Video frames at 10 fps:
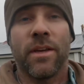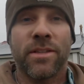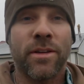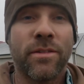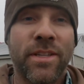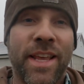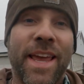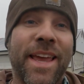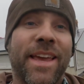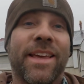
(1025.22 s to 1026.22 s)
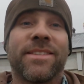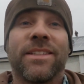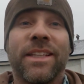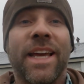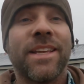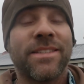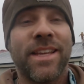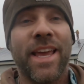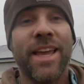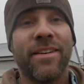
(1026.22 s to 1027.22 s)
So today is the last
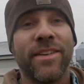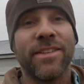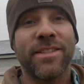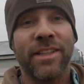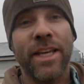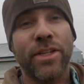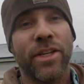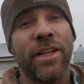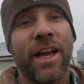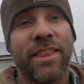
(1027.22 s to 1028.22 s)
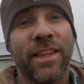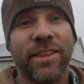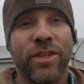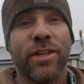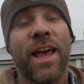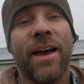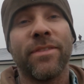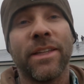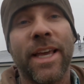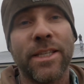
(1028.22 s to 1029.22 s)
day of installation. I think they should have
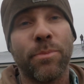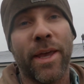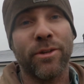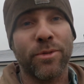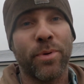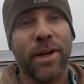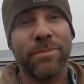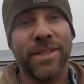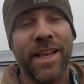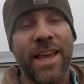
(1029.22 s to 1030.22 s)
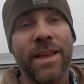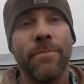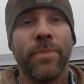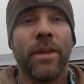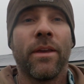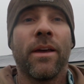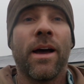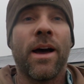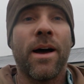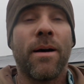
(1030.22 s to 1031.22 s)
the last panels put up today.
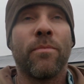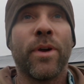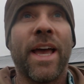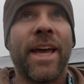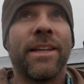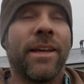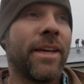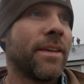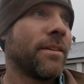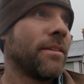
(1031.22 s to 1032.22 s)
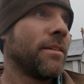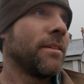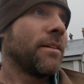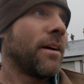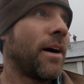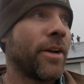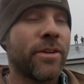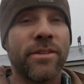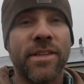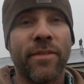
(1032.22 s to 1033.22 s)
We had like
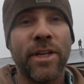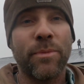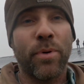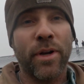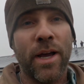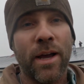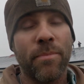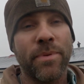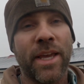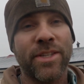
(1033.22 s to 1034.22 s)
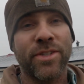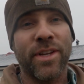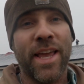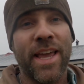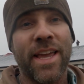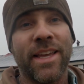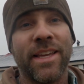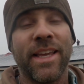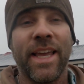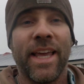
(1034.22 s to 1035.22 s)
170 to put up yesterday,
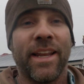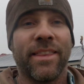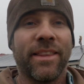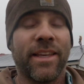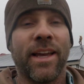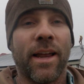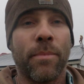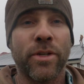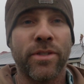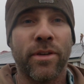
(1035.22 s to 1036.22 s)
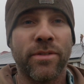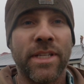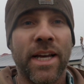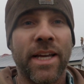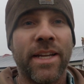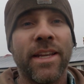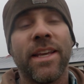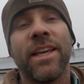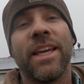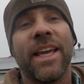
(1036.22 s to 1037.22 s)
and I think they got a bunch of those done,
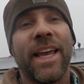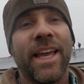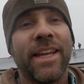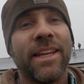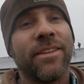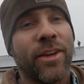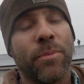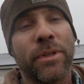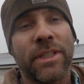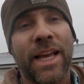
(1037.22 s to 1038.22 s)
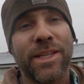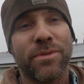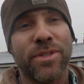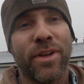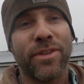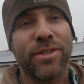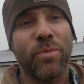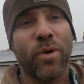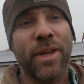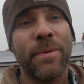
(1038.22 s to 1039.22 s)
and they're gonna put the last ones on this
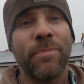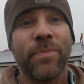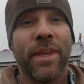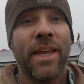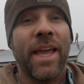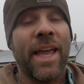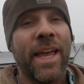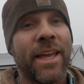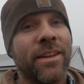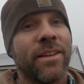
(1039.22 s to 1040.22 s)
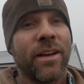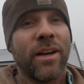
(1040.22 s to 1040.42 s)
morning. And